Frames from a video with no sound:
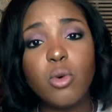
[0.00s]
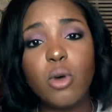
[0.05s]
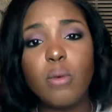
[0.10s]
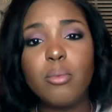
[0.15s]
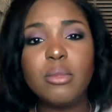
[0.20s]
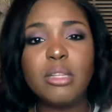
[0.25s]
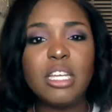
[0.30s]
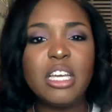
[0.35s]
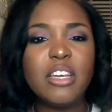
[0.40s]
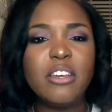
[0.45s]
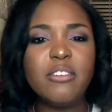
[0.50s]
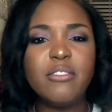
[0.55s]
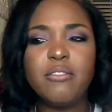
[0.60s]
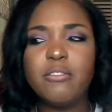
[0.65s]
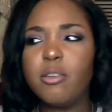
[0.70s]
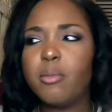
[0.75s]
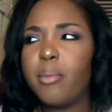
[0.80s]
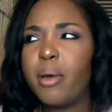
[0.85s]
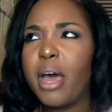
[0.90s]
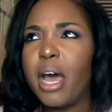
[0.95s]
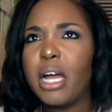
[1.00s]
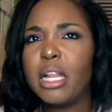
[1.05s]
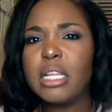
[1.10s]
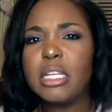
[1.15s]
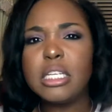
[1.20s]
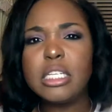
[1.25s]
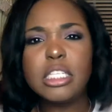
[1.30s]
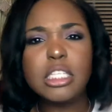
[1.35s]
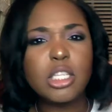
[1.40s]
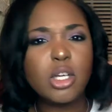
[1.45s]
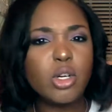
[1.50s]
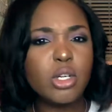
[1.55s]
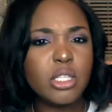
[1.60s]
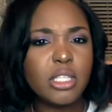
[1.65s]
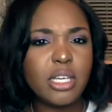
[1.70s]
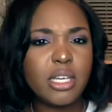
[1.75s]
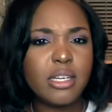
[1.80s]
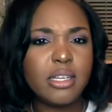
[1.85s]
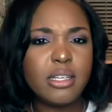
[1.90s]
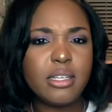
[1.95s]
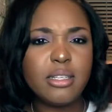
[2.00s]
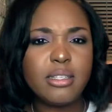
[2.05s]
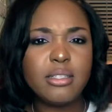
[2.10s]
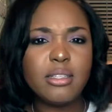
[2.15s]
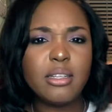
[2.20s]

I believe the palette is $13.